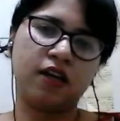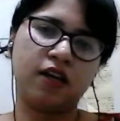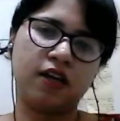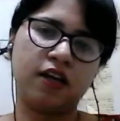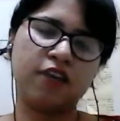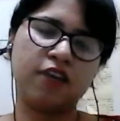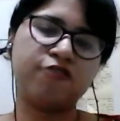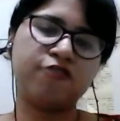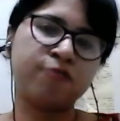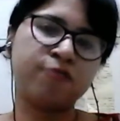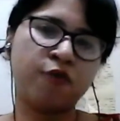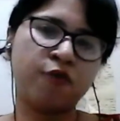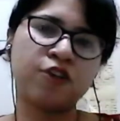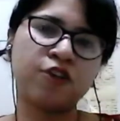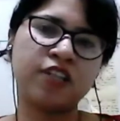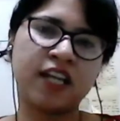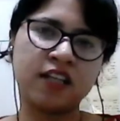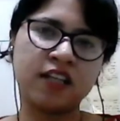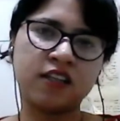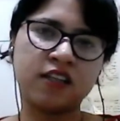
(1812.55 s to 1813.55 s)
if more
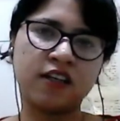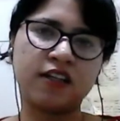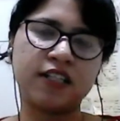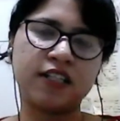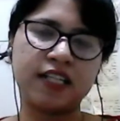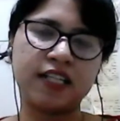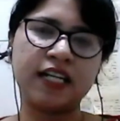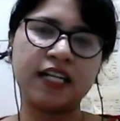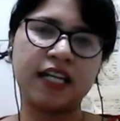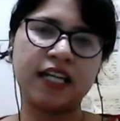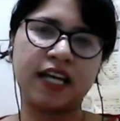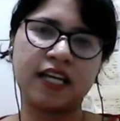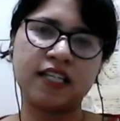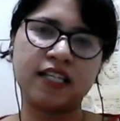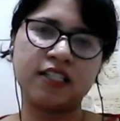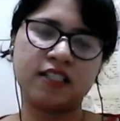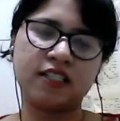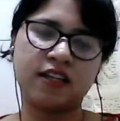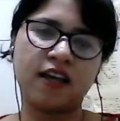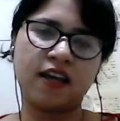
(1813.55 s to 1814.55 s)
than 30
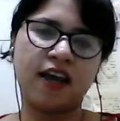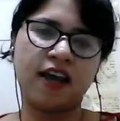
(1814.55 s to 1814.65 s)
days